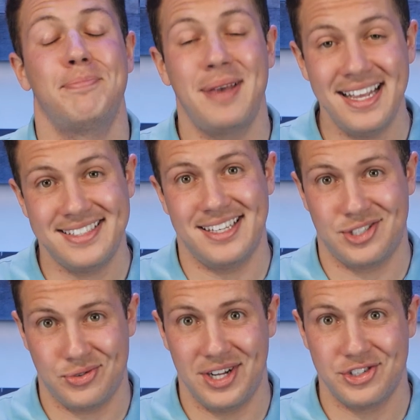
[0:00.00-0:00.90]
basic
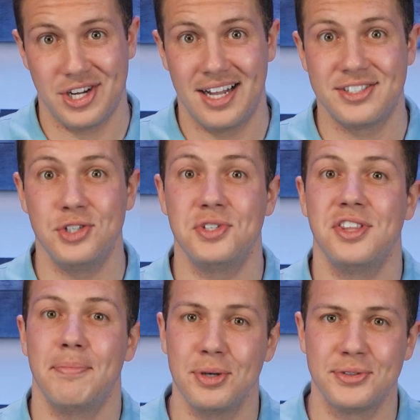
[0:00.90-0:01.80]
screenshots
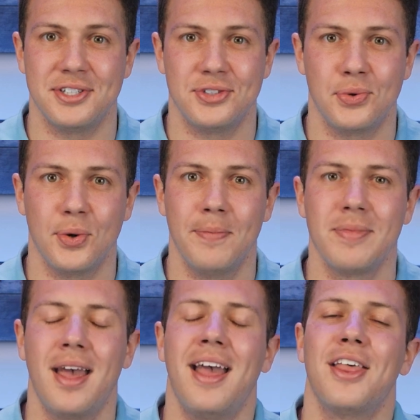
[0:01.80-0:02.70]
using the built-in
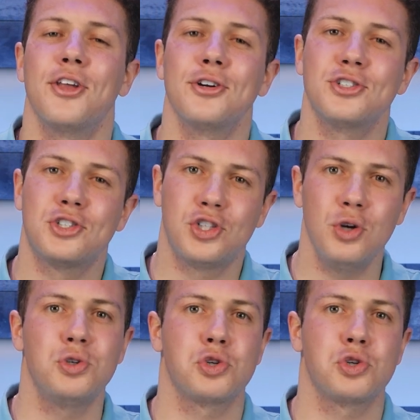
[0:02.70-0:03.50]
tool, there's two